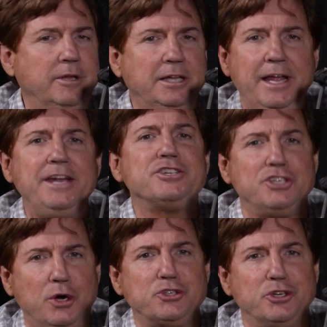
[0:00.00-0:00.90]
Let us
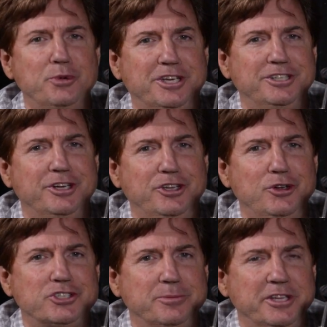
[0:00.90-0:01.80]
know so we can
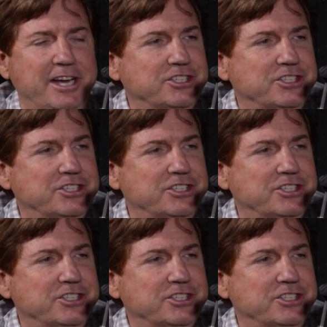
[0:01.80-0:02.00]
use some of